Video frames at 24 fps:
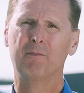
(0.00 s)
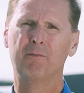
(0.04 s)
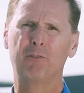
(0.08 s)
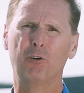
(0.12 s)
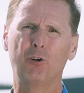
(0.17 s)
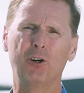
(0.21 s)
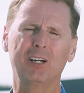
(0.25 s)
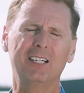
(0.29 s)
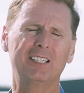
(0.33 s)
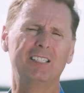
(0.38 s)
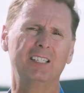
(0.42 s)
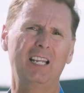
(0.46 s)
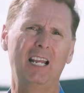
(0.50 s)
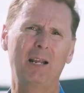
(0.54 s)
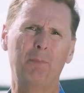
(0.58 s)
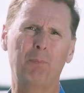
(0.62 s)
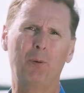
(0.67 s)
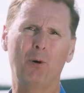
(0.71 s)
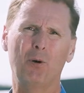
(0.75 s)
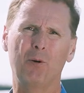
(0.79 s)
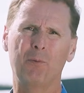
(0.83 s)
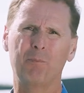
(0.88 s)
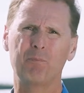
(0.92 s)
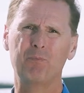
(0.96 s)
For
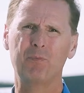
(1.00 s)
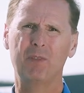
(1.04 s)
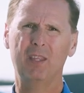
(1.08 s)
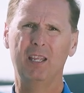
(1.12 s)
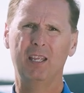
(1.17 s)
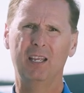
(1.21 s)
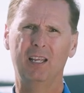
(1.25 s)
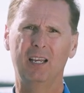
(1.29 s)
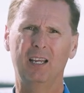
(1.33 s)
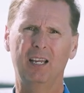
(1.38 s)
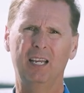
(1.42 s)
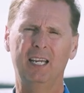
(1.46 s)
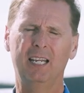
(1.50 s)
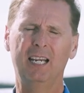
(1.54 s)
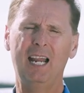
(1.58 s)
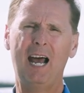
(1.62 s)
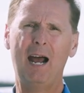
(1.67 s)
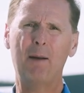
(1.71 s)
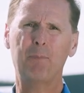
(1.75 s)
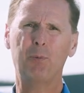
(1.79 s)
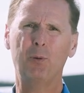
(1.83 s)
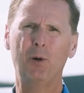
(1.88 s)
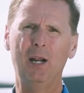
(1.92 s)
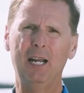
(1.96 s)
example, an
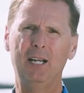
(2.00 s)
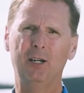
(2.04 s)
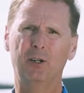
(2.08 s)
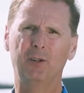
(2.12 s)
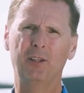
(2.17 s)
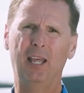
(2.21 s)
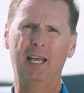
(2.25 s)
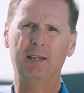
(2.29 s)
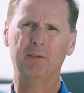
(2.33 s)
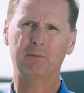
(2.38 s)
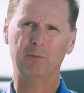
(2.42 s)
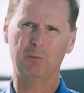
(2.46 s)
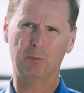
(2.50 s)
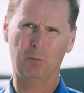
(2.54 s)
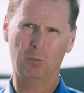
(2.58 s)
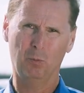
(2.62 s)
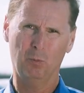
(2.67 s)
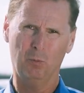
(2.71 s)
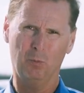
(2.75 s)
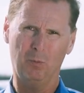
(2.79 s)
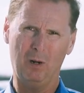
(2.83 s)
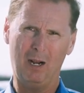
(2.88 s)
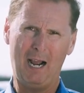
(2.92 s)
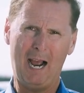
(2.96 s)
operator that
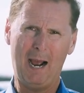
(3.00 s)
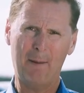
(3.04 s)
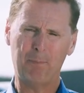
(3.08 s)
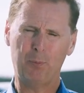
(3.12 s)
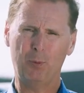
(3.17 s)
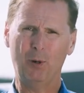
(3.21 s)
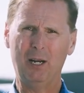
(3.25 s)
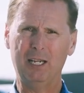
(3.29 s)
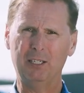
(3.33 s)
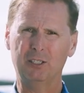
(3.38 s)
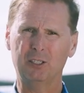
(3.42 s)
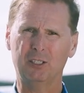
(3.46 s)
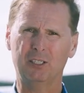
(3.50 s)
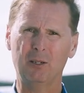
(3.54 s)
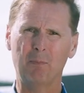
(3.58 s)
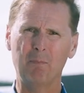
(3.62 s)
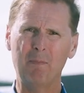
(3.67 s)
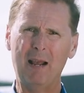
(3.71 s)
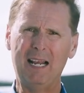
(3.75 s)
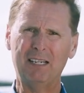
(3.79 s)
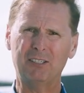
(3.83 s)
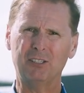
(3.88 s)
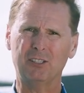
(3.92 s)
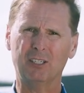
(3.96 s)
operates
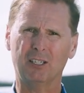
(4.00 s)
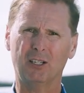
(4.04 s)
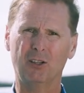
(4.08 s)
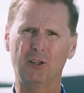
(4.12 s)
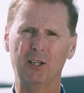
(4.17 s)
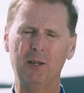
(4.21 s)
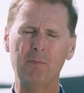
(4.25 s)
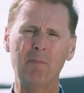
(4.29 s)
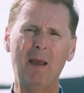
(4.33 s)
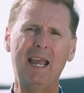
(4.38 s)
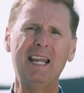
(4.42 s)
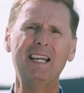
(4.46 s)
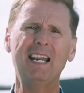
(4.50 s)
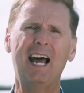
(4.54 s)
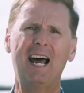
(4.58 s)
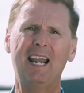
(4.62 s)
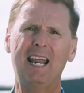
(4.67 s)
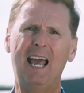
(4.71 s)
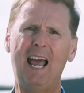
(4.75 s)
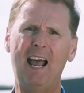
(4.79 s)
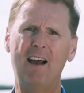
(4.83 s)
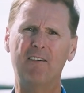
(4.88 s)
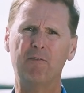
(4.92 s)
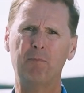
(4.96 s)
domestically may not
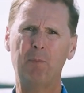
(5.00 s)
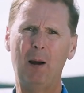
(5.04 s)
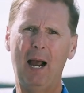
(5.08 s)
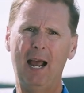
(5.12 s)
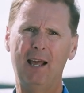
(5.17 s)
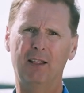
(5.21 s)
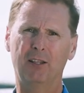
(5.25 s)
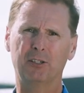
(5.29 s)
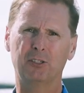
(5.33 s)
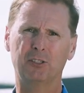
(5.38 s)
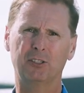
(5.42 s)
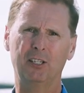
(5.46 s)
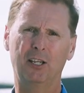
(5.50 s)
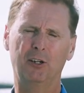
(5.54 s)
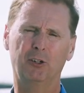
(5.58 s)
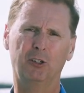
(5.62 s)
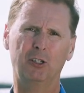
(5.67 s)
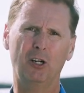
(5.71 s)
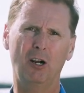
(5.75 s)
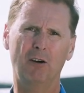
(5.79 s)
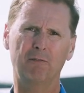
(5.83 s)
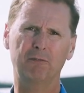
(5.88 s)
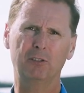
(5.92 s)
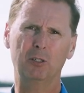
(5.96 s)
have pilots that are
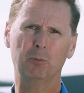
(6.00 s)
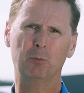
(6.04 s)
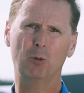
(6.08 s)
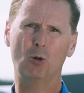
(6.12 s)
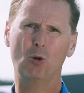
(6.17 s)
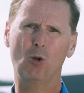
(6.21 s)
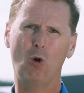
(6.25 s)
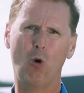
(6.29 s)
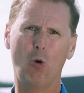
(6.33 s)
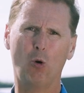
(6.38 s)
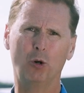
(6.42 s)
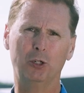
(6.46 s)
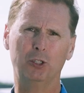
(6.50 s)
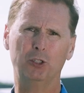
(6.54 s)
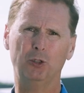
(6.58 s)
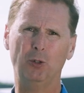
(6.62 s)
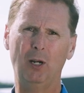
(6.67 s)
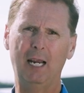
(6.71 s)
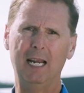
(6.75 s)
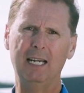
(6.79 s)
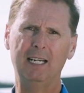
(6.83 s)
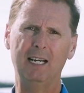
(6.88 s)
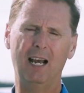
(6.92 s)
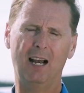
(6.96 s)
comfortable or
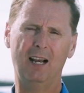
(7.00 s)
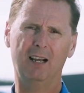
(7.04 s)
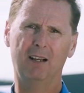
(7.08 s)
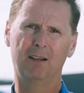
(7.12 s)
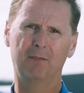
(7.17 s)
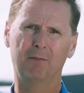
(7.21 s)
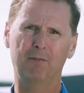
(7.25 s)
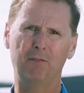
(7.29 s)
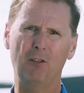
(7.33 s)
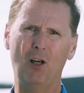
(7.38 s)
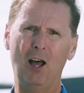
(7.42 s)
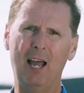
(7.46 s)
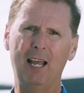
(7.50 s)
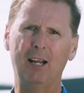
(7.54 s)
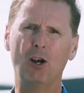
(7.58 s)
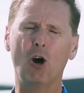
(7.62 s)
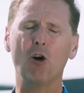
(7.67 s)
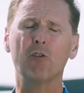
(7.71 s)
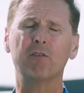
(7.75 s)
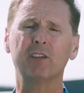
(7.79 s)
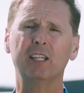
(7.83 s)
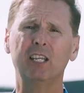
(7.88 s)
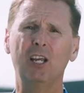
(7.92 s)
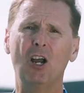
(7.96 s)
trained flying
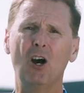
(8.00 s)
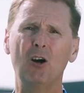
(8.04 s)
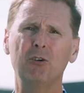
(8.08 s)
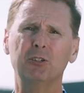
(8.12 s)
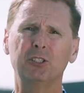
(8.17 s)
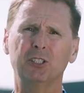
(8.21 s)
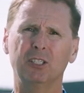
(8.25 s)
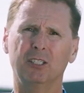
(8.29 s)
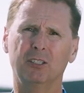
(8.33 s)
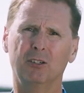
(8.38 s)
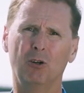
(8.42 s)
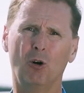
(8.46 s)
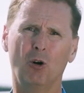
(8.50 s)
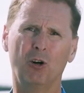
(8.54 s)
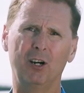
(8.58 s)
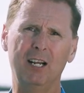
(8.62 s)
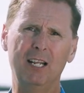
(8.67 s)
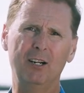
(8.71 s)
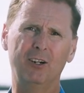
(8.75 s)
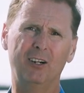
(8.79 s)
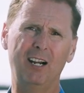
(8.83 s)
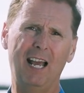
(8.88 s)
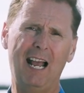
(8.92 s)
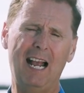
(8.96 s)
over the ocean or
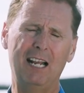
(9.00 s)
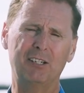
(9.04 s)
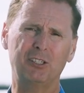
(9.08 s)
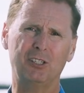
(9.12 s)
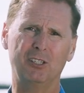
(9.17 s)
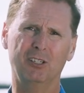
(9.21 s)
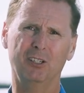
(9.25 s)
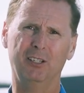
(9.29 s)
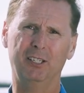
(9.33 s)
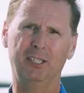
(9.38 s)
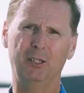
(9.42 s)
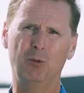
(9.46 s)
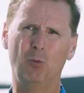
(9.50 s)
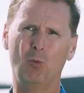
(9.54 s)
internationally.